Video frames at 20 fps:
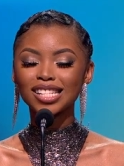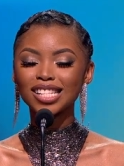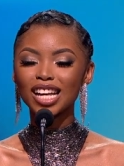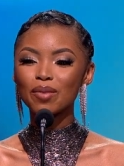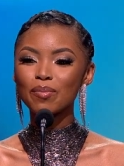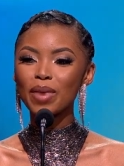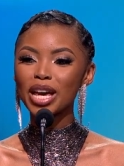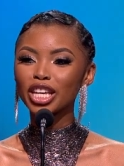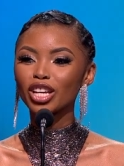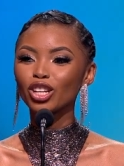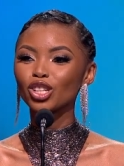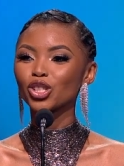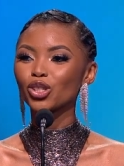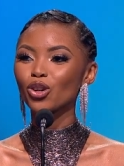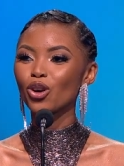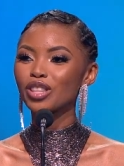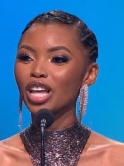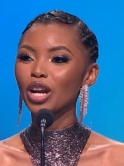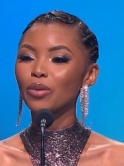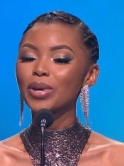and making
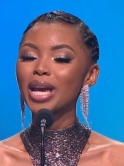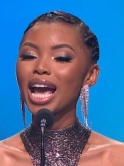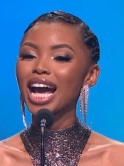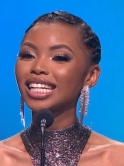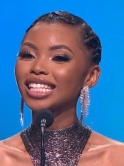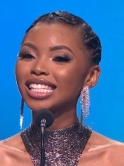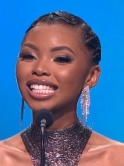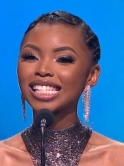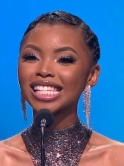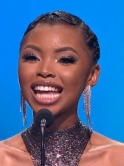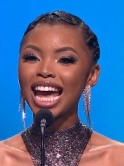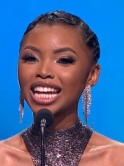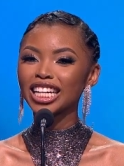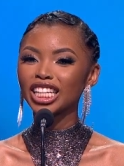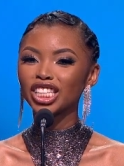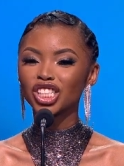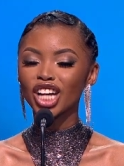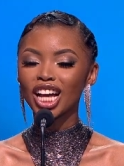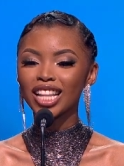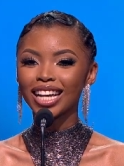sure that we understand
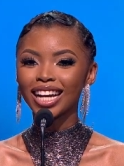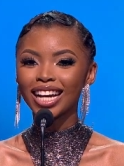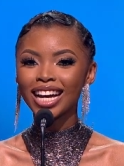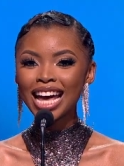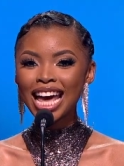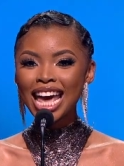each other.